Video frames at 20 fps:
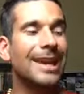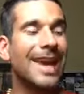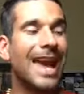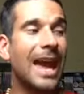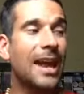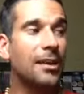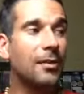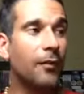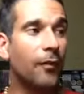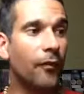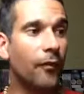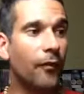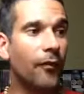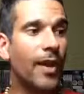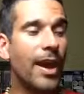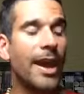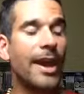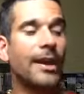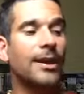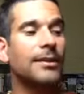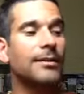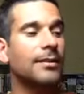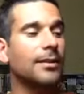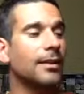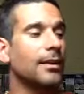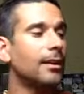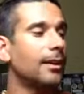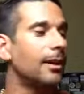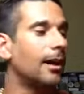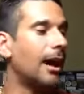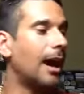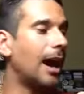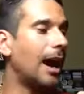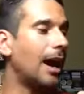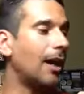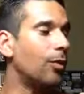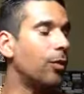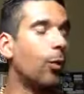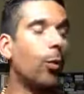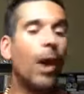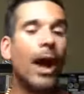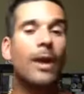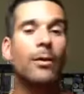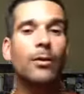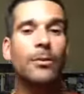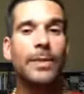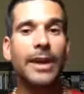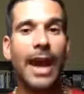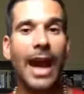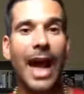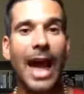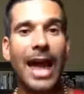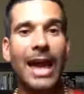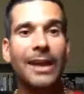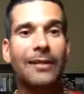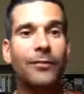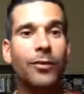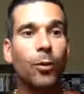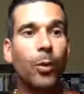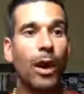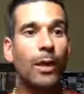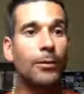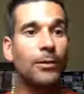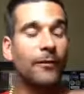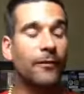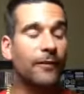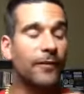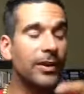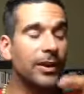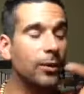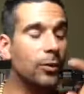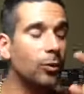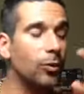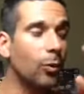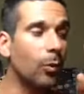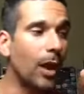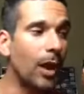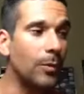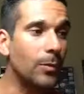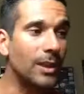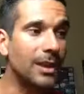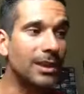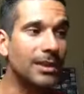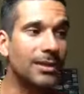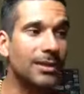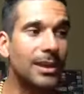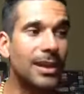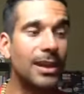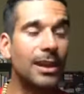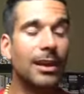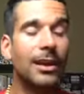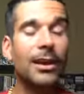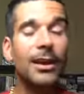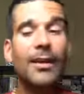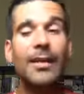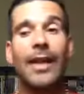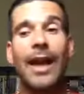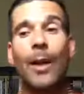can affect the way we behave, the way we feel, the way we think,